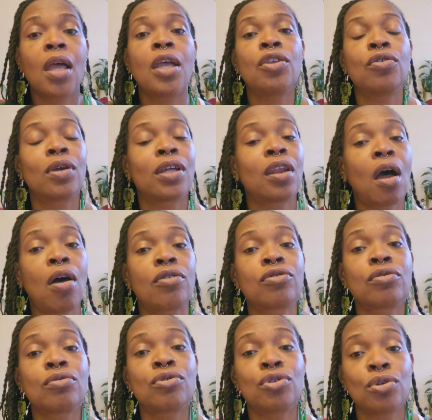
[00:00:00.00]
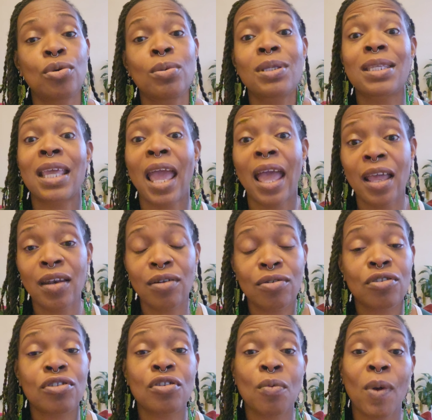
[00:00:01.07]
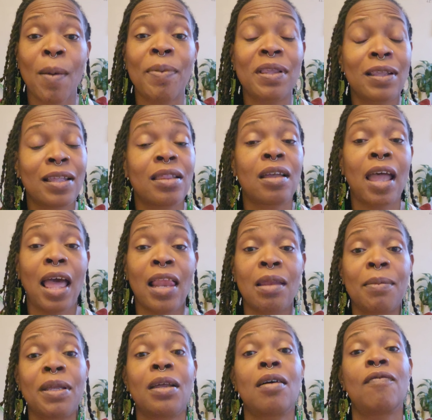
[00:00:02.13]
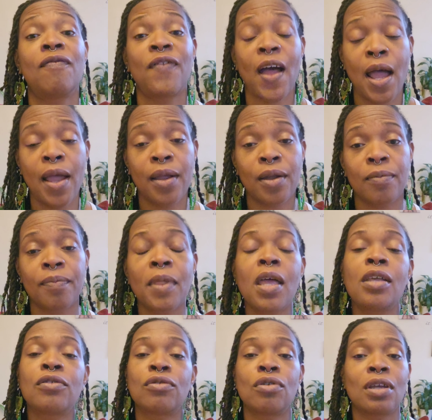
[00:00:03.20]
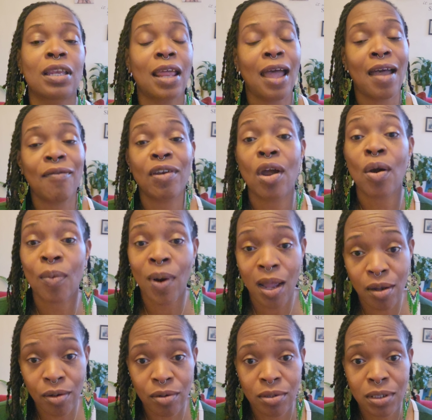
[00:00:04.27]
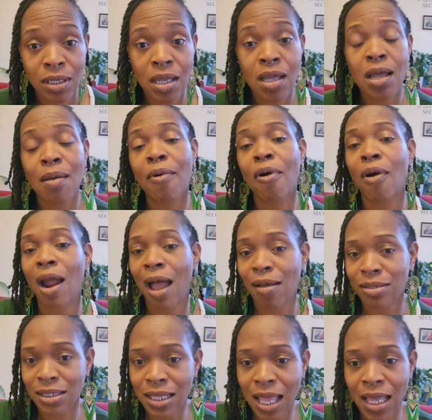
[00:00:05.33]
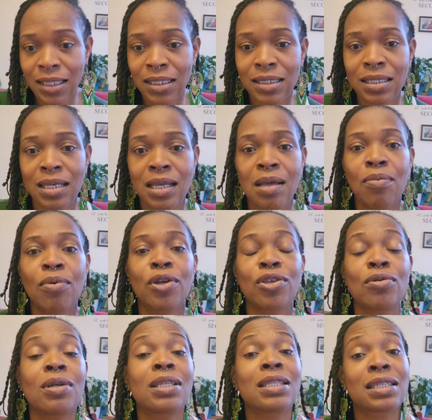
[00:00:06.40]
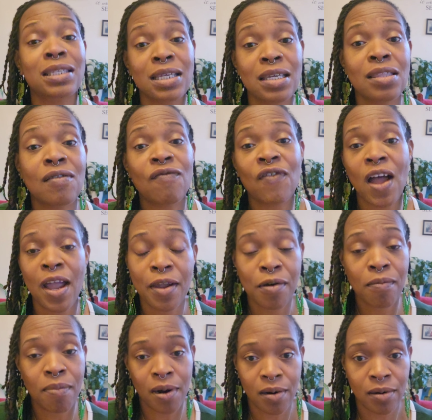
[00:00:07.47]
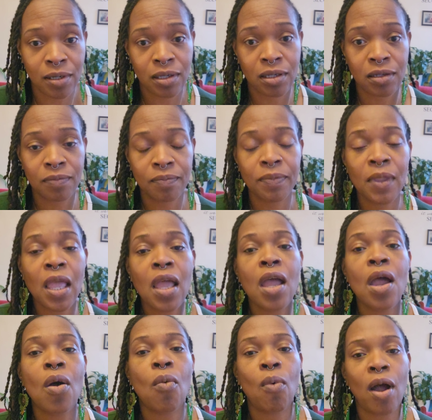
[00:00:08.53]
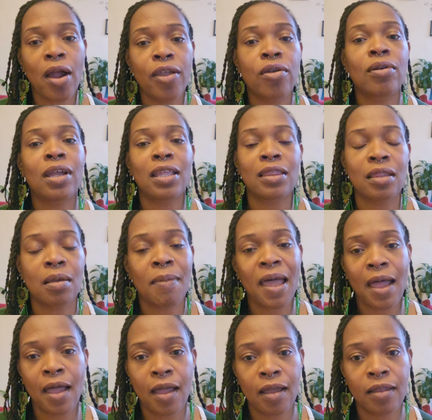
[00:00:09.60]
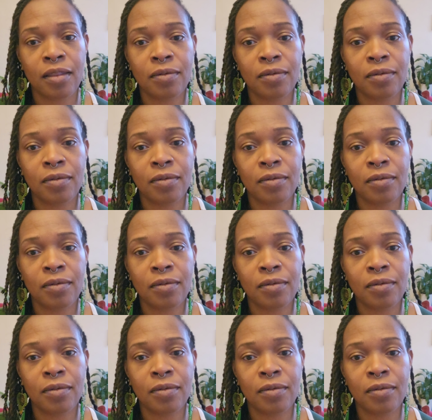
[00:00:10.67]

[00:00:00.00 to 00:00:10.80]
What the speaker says: You can also use candles to represent the element of fire. So you can have it around your tub or outside the tub where you can see the fire burning while you're in the bath.